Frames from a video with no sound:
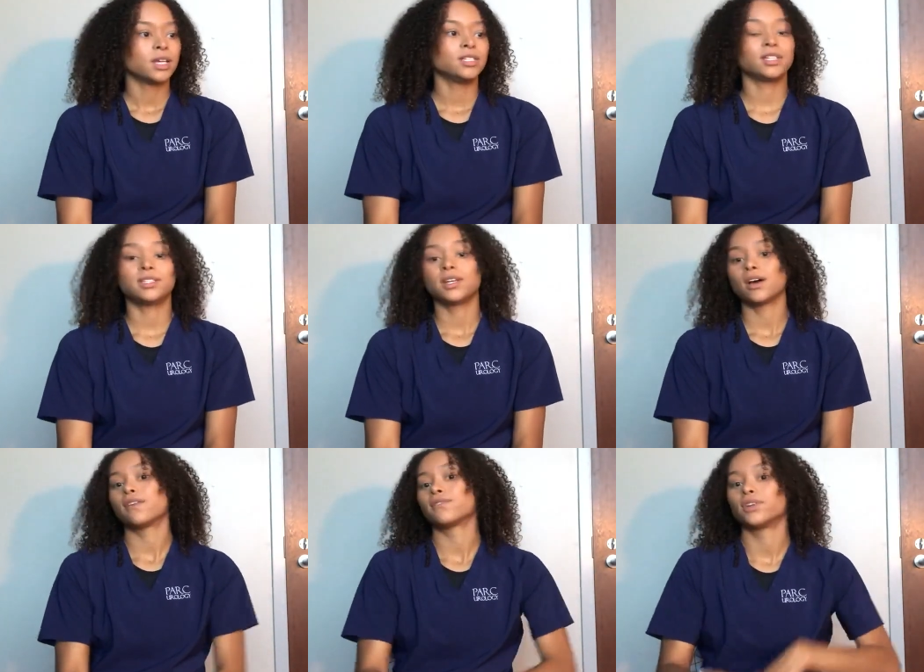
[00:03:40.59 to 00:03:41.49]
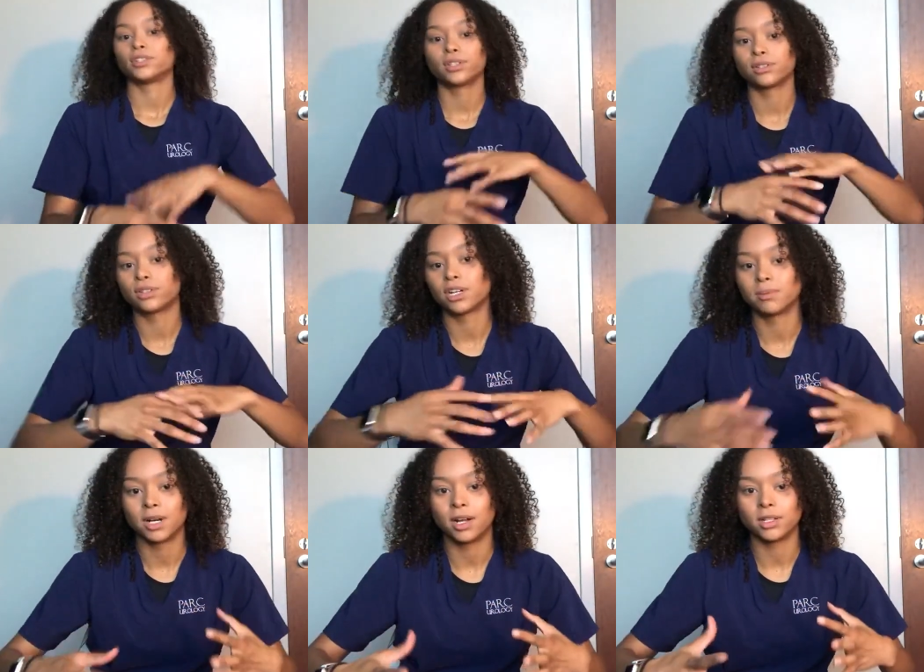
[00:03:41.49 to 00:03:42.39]
doesn't cover a certain
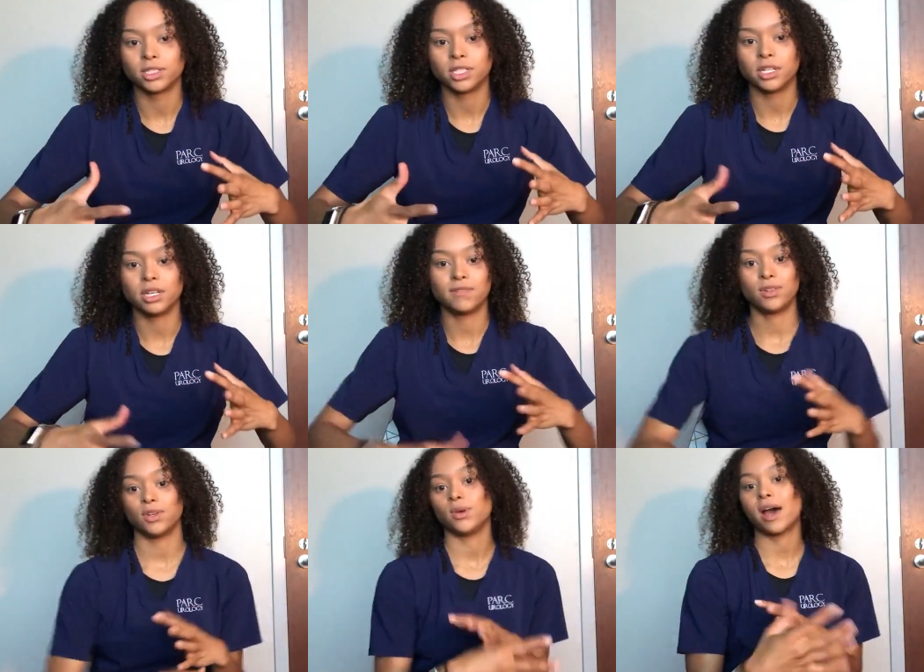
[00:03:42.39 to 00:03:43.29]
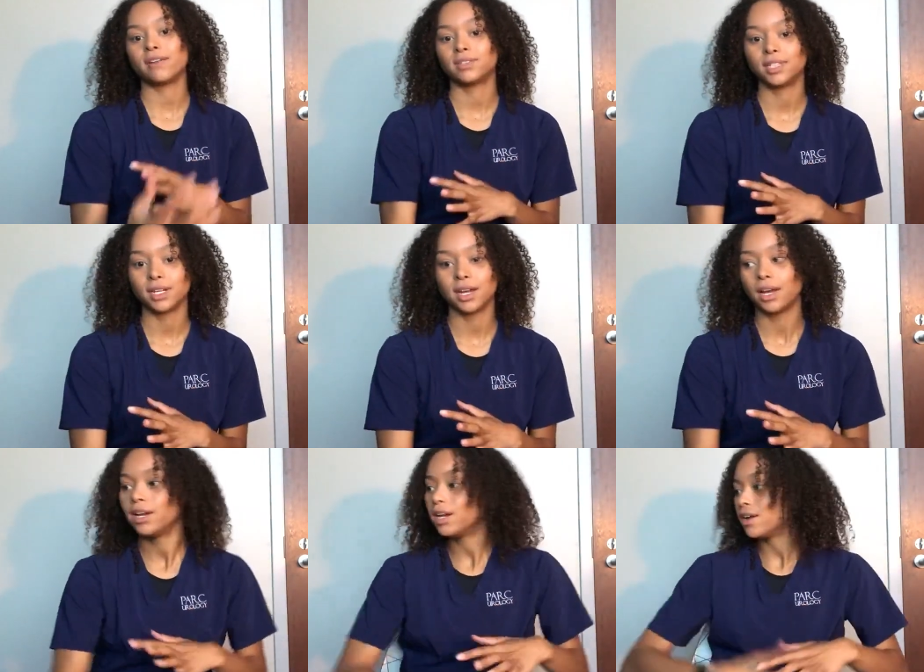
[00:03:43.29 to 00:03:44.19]
terminology, even though you have
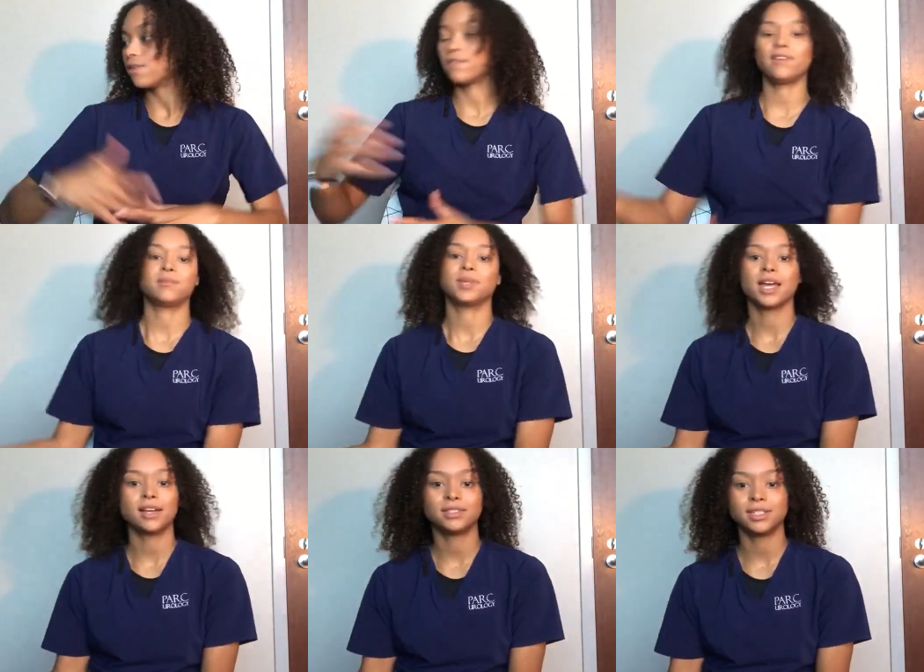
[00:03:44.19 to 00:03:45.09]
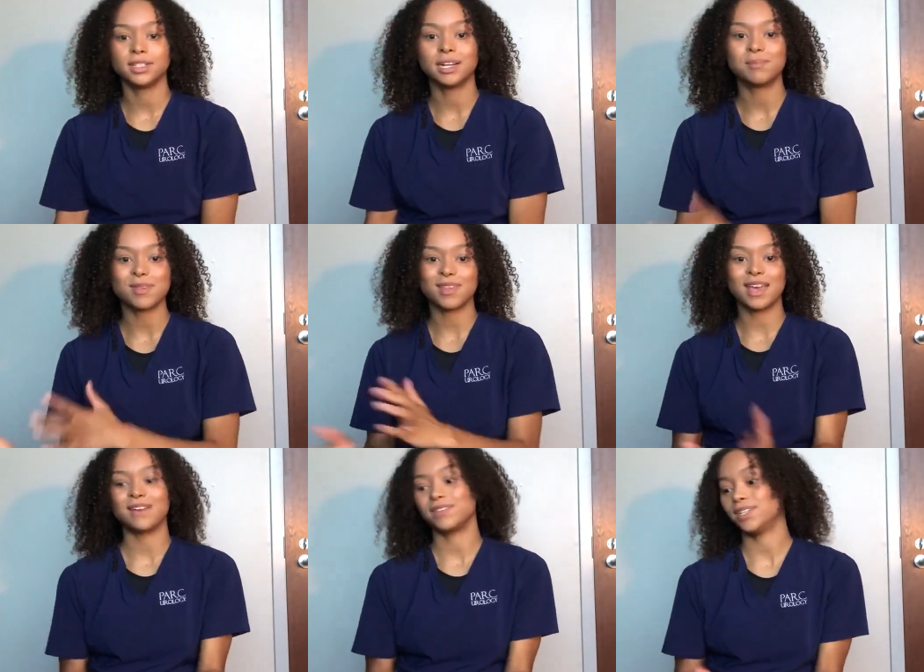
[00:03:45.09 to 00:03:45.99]
Cigna and another family has Cigna, but they
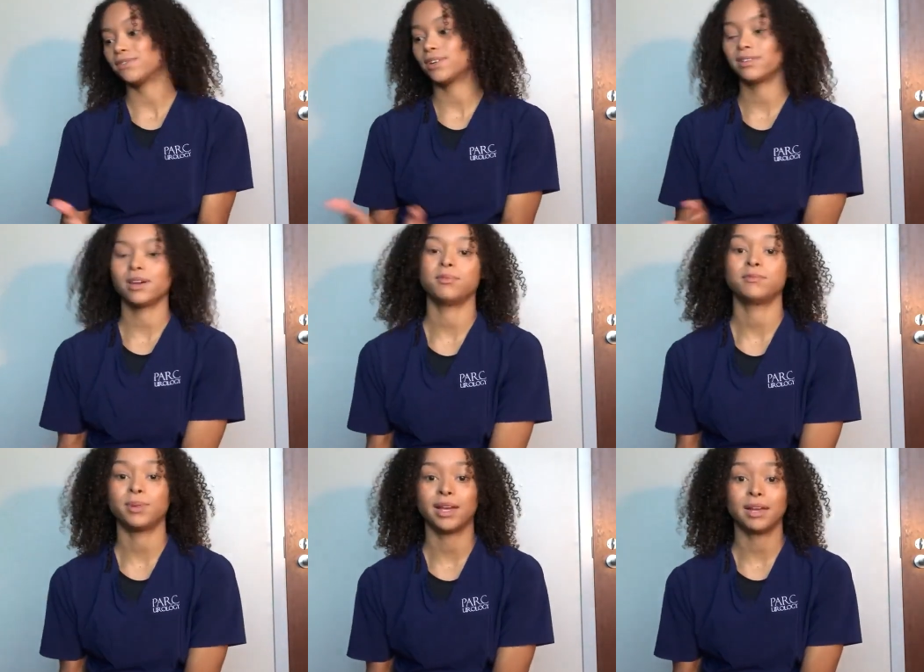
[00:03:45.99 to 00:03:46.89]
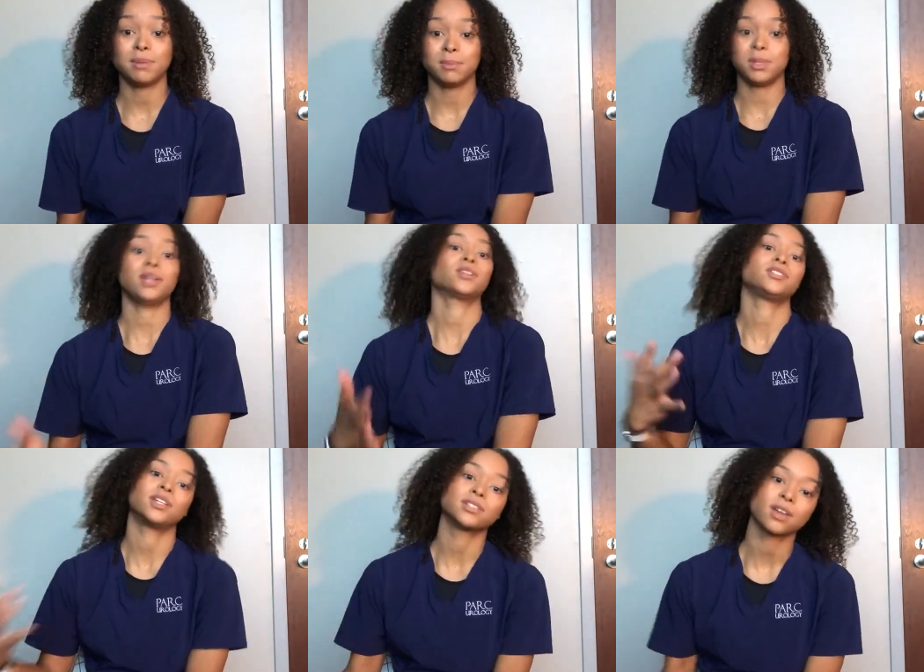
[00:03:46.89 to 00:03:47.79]
have a different type of plan, maybe theirs
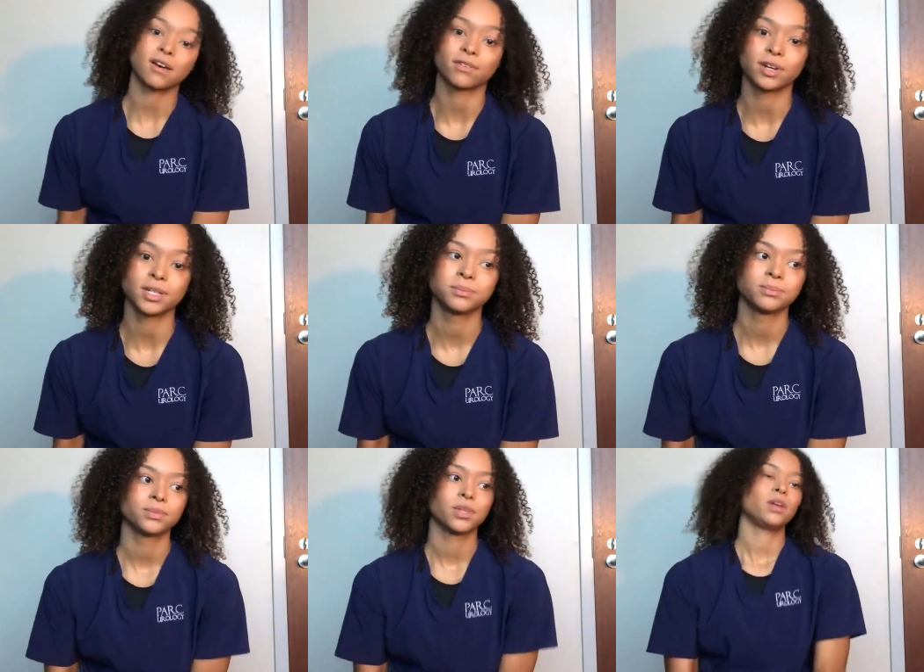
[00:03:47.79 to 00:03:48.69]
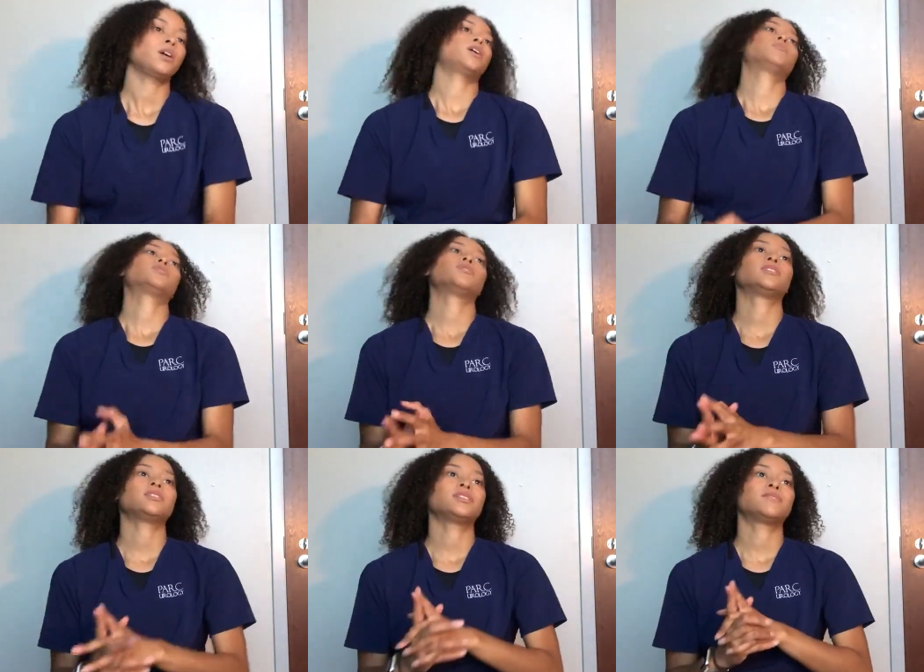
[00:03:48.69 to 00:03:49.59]
does cover it. So
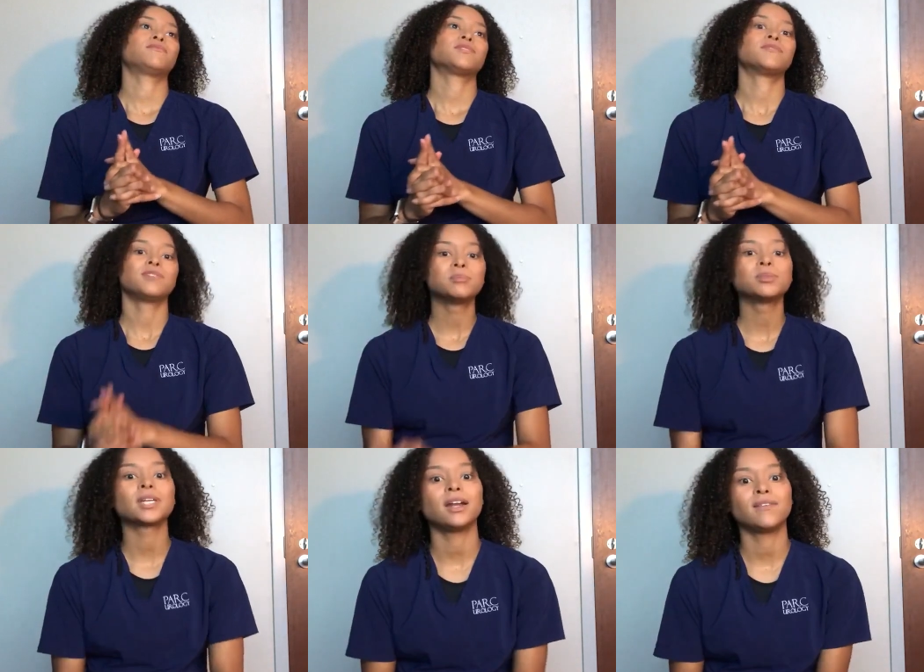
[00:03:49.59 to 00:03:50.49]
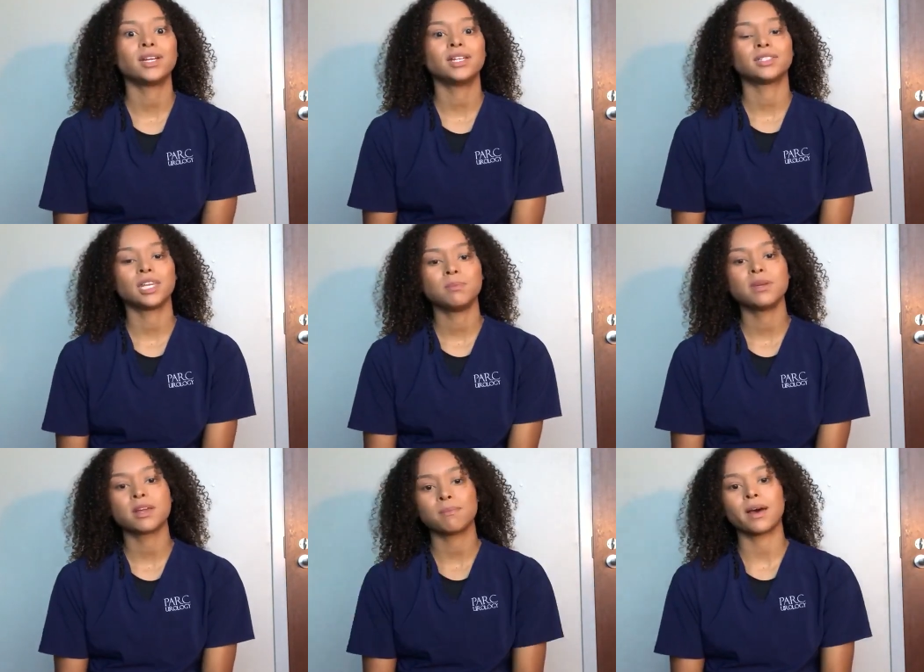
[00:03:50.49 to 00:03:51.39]
the flip side of it is
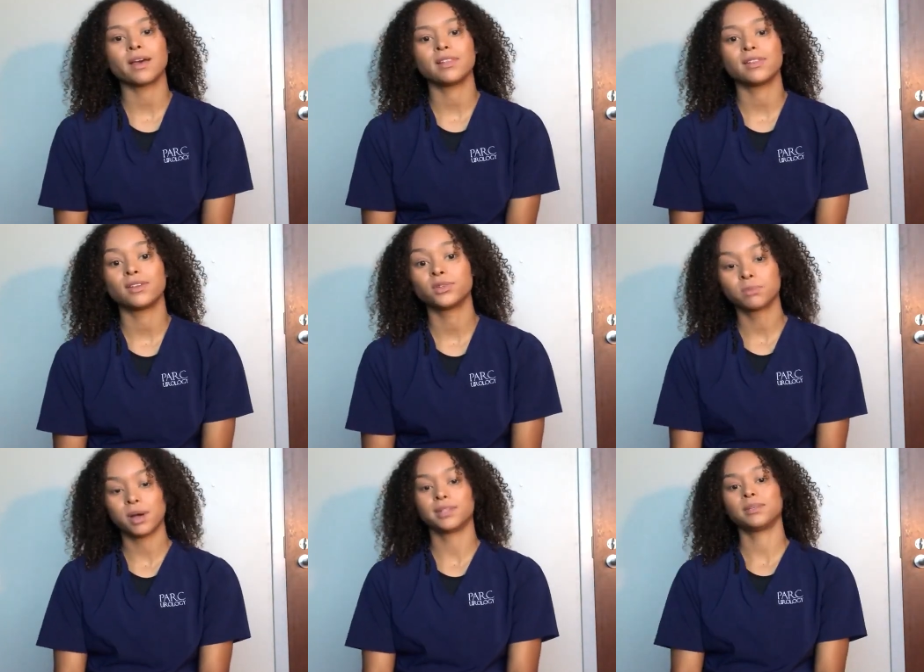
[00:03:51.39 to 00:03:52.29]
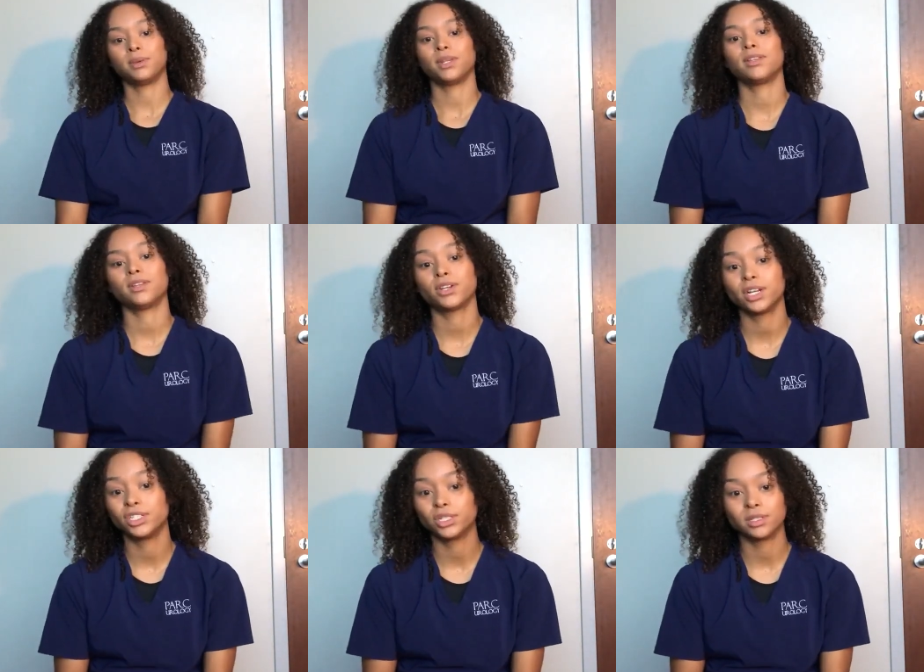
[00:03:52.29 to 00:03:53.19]
keeping in mind that there's a possibility that your
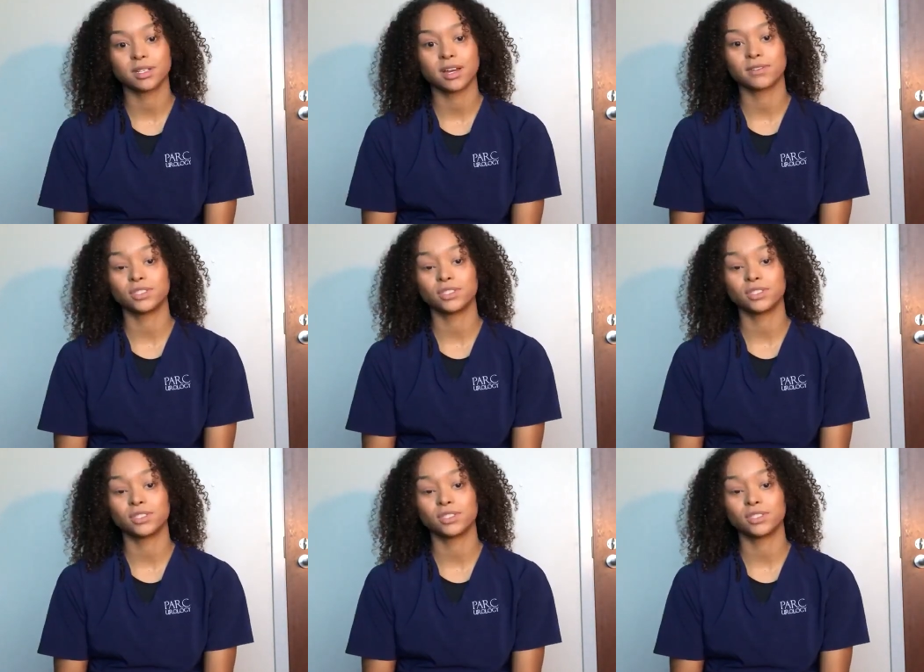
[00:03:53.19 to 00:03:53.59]
insurance